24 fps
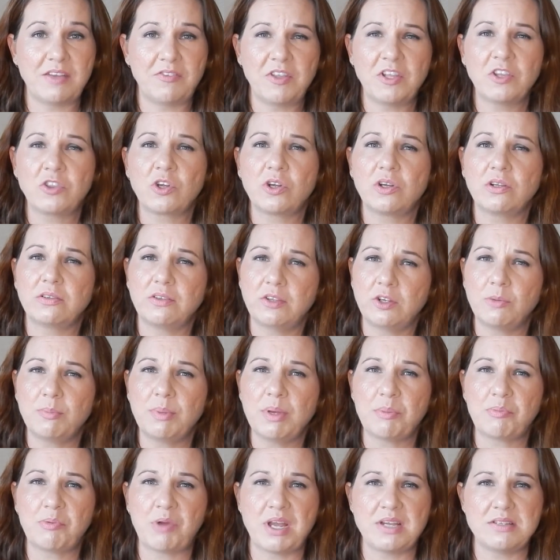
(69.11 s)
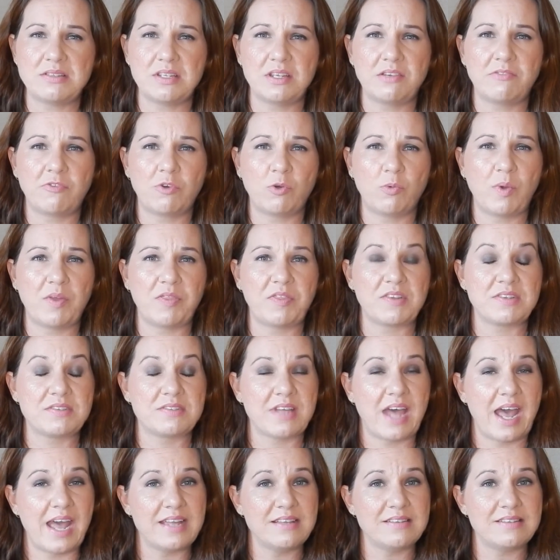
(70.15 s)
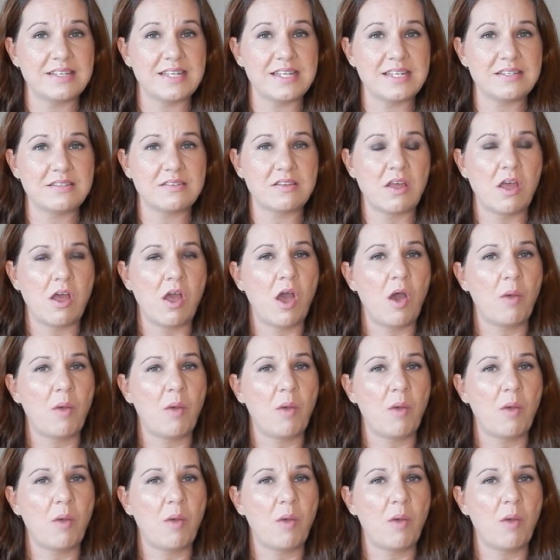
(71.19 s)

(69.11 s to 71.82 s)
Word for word: I think they're a little bit pricey for what the size is,